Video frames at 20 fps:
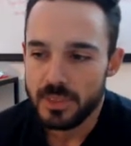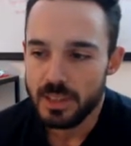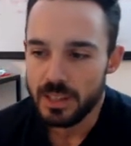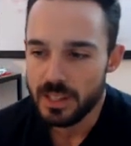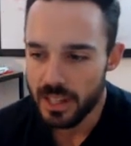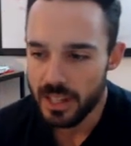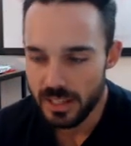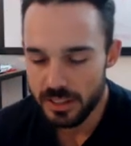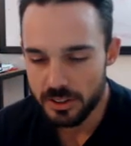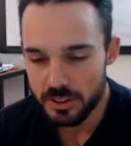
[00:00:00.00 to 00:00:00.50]

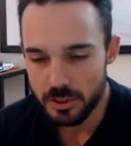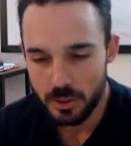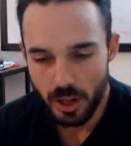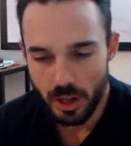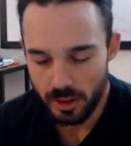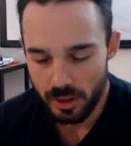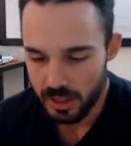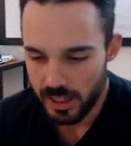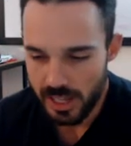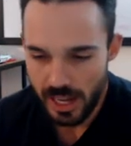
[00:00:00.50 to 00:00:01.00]
And do
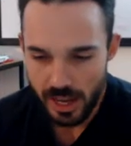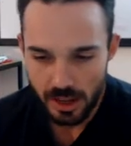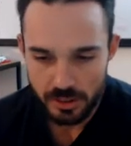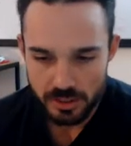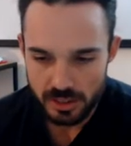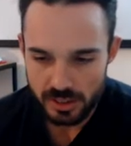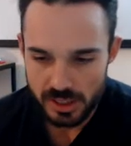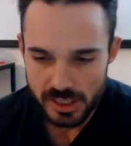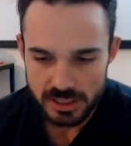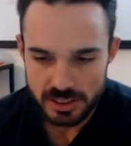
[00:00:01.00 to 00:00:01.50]
other
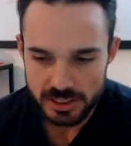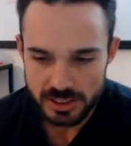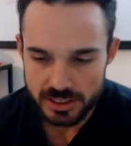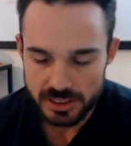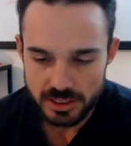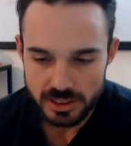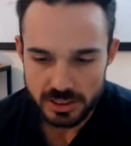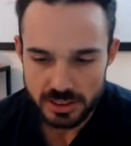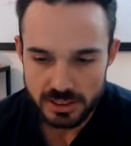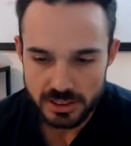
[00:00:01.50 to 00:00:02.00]

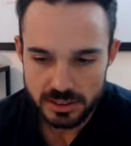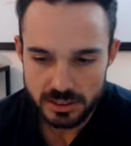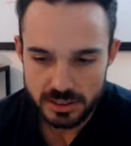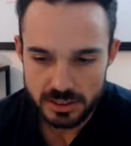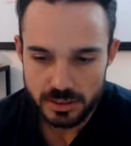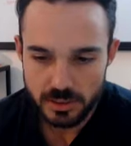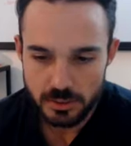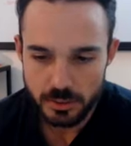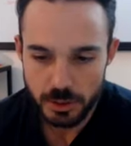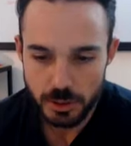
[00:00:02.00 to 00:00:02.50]
calculations
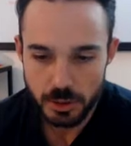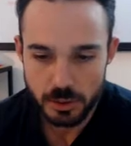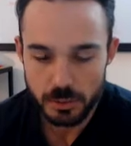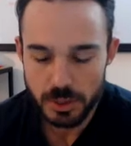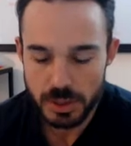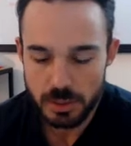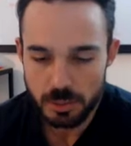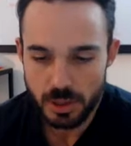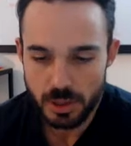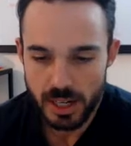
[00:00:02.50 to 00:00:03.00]
for your
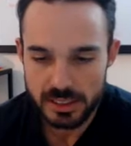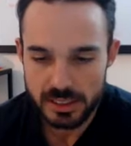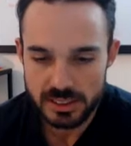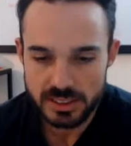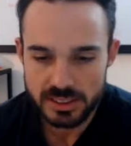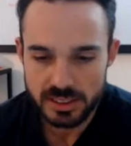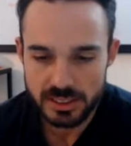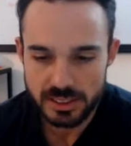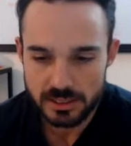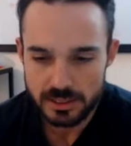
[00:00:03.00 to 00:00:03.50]

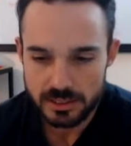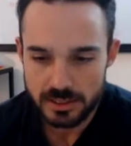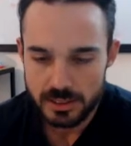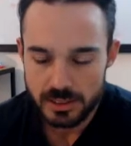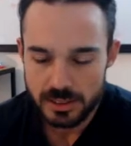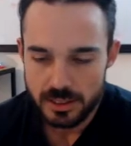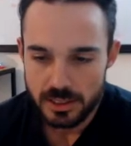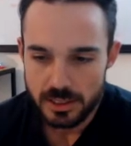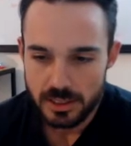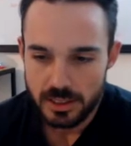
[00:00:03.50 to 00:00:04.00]
repricing.
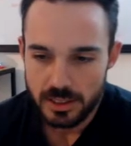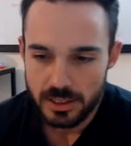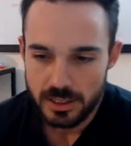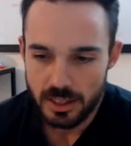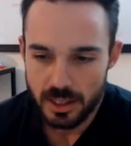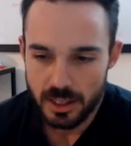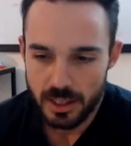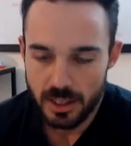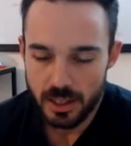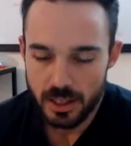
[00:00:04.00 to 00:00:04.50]

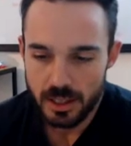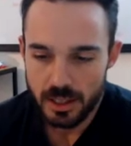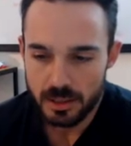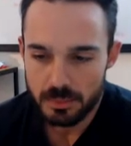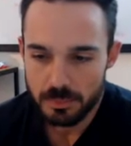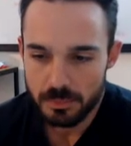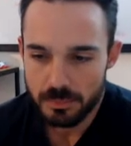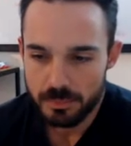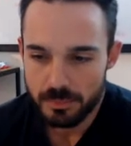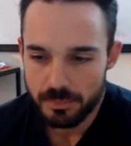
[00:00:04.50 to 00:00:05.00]

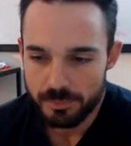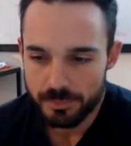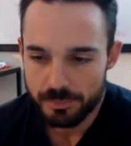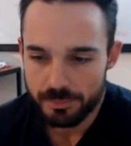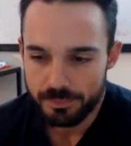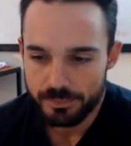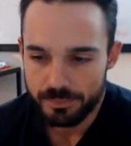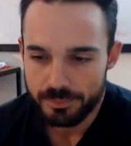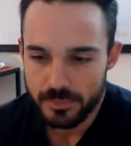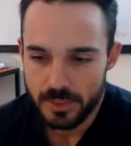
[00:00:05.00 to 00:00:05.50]

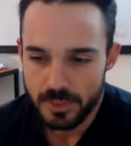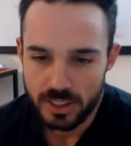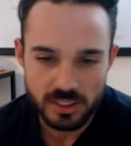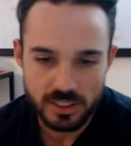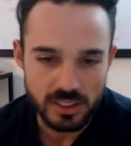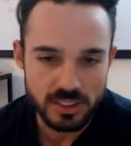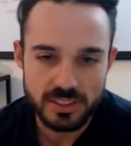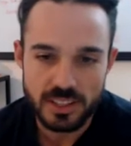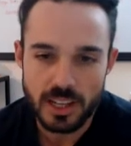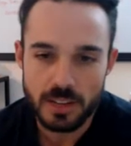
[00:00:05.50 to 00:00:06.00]
Because
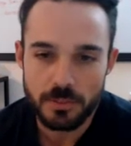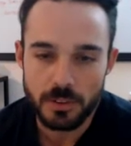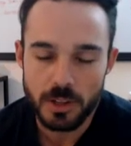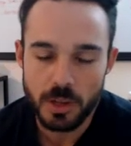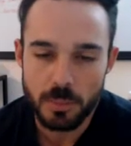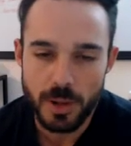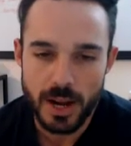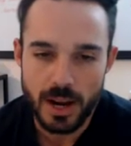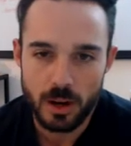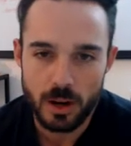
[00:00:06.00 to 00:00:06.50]
it's definitely
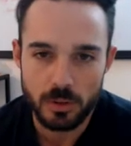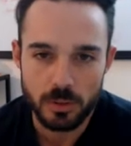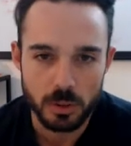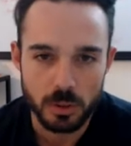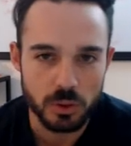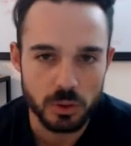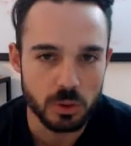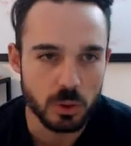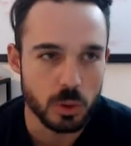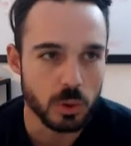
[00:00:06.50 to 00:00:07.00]
a
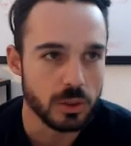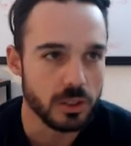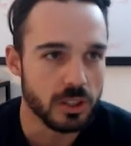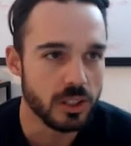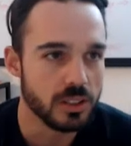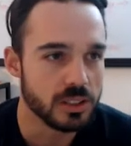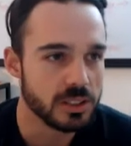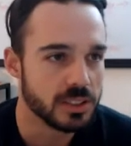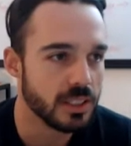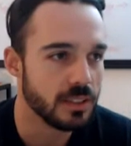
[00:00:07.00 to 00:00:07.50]
powerful tool.
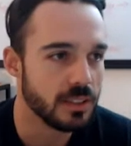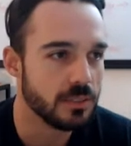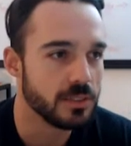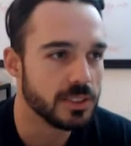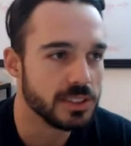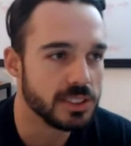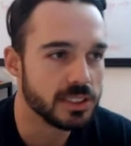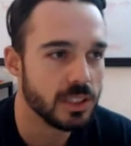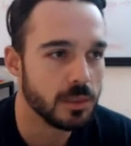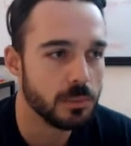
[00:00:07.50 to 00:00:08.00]
It's
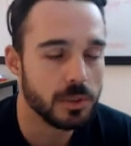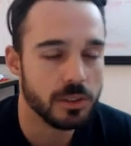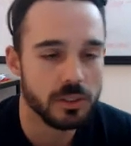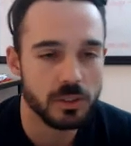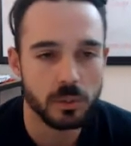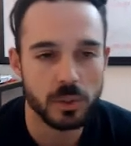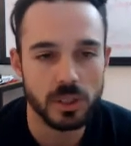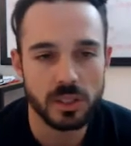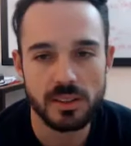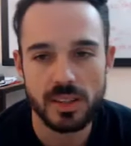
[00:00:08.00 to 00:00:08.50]
definitely something you
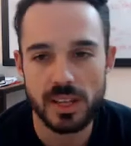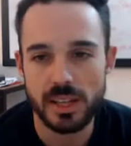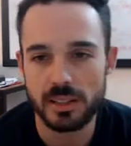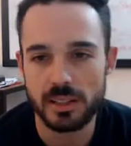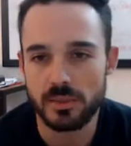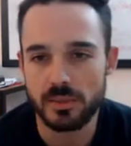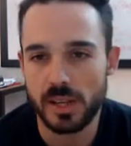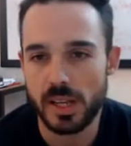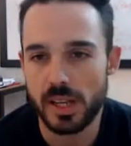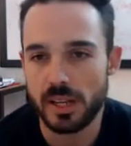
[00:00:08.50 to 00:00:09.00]
want to take
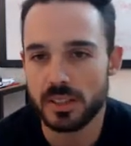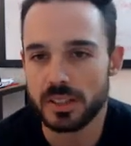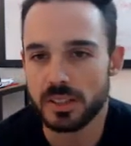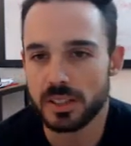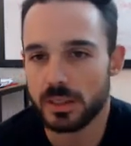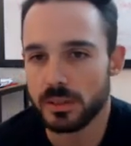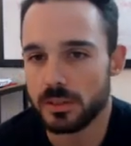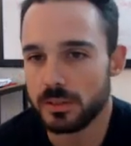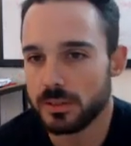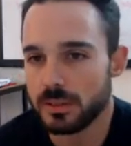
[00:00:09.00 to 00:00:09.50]
advantage of.